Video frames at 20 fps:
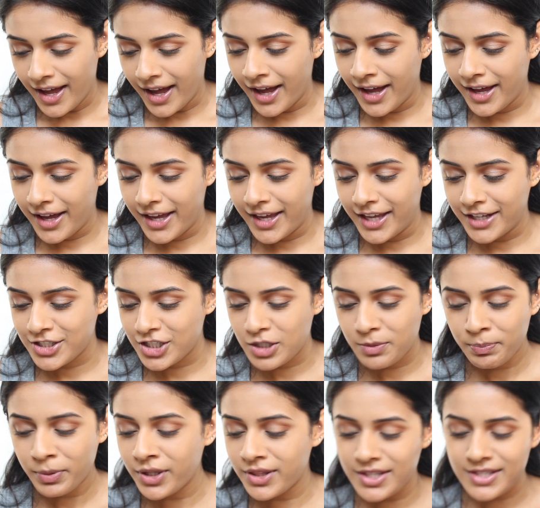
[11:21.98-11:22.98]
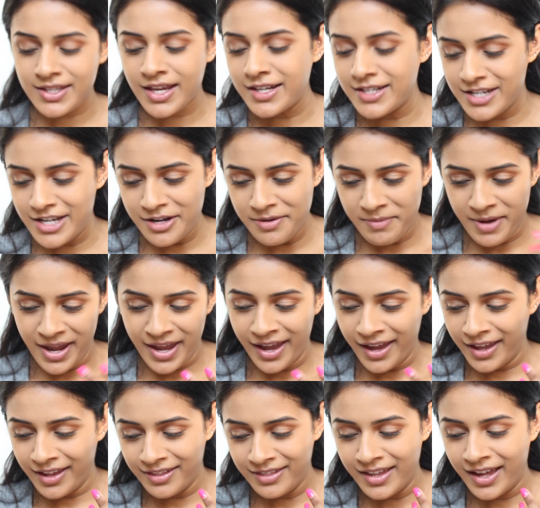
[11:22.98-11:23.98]
it just put this idea in my
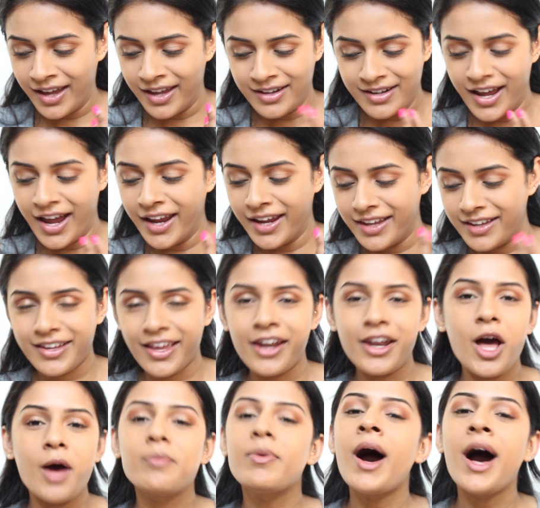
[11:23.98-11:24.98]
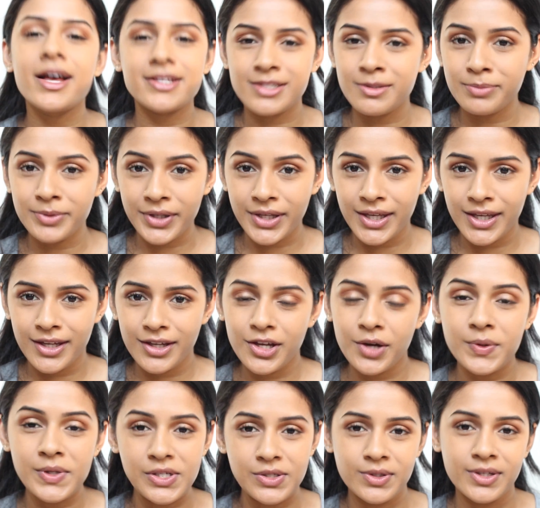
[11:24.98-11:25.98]
head that I cannot possibly
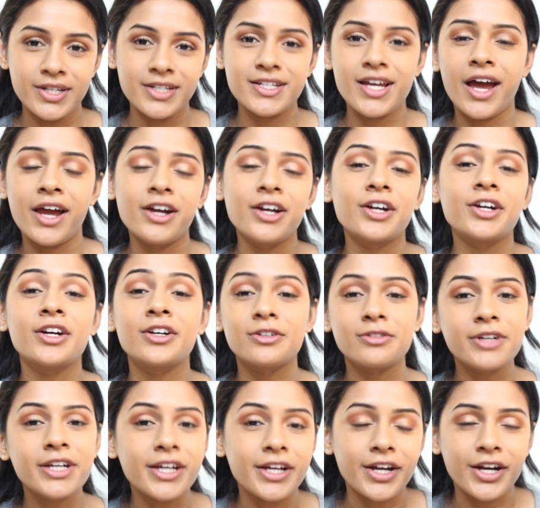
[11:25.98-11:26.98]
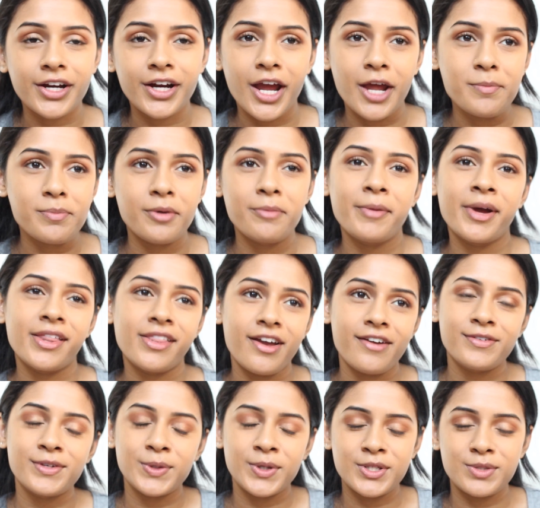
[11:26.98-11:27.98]
go into an entire career and put my
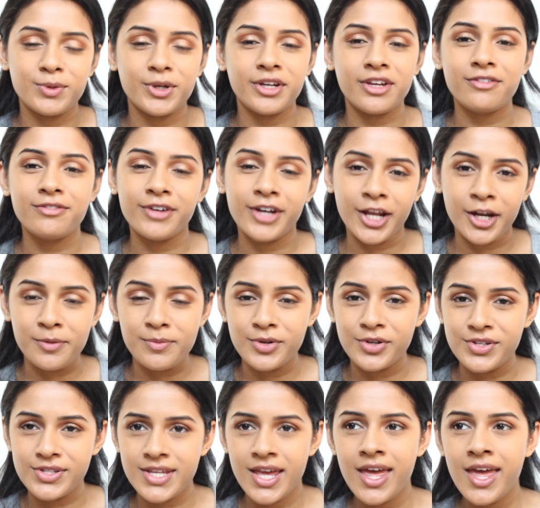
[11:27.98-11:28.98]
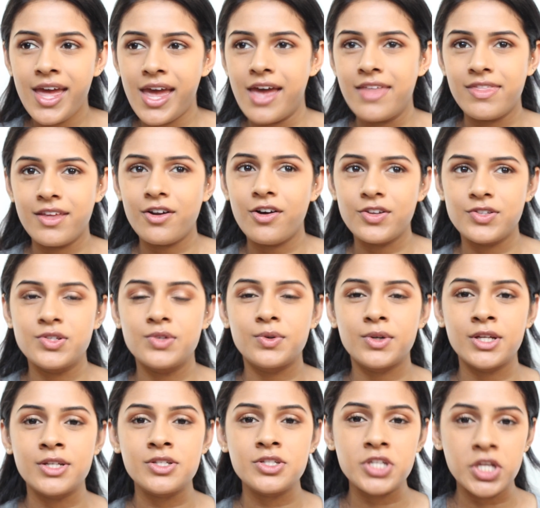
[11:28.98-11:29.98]
life towards working for animals and then also
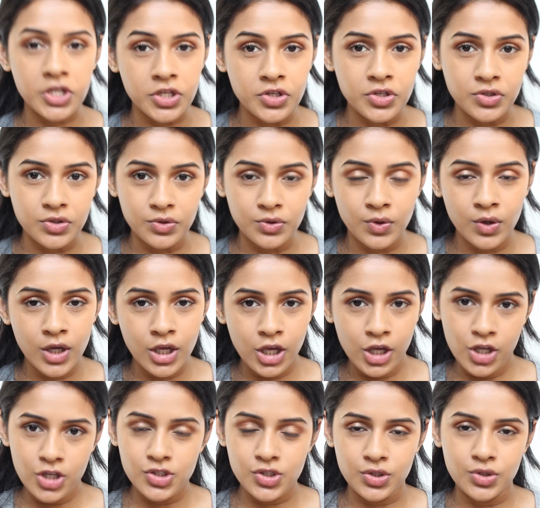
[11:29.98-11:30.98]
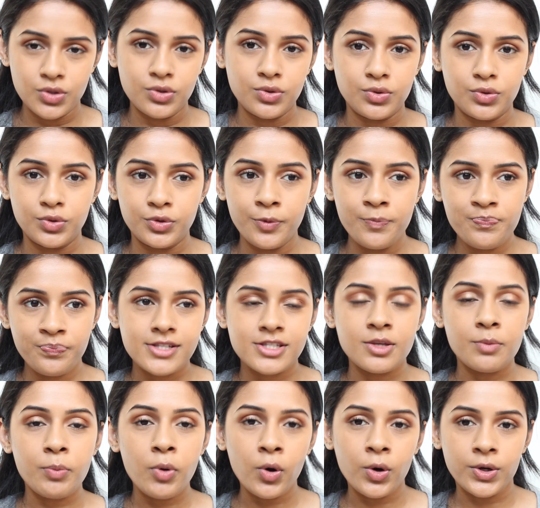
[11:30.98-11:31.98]
continue to
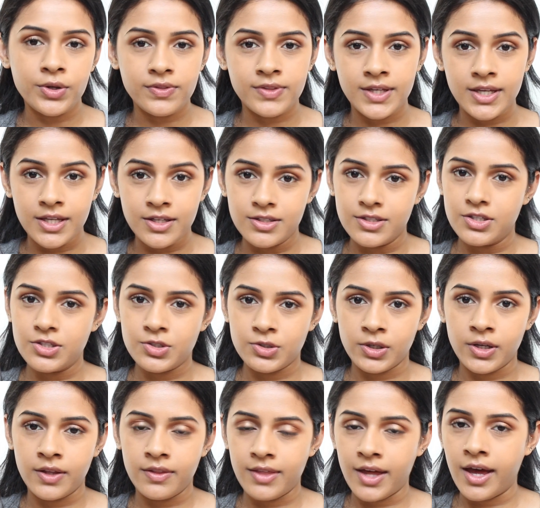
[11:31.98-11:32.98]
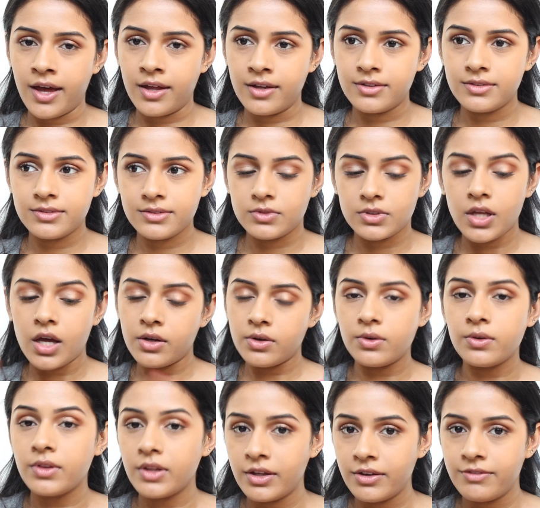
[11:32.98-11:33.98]
support the industry that not
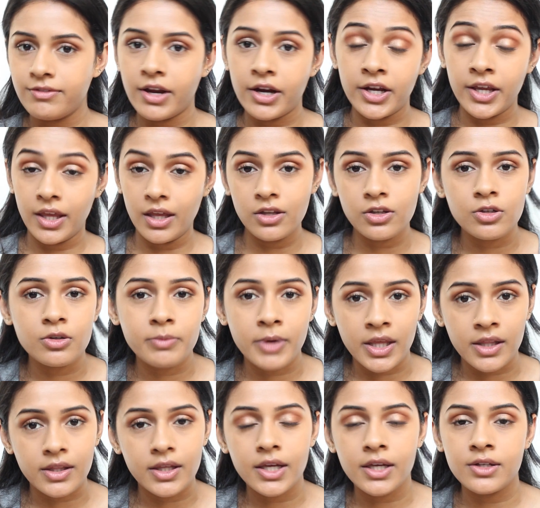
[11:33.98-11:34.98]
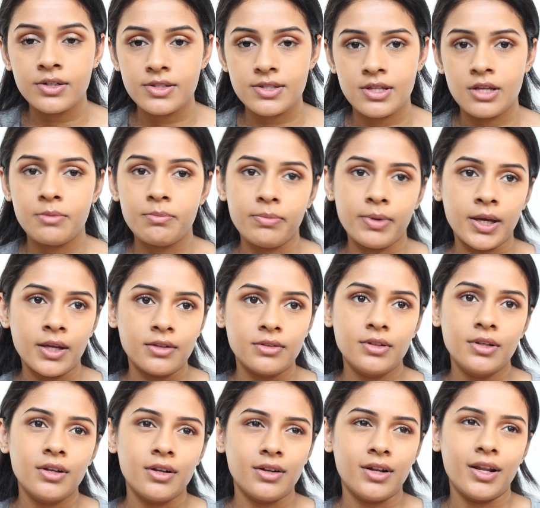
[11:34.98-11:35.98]
only very inhumanely kills them, but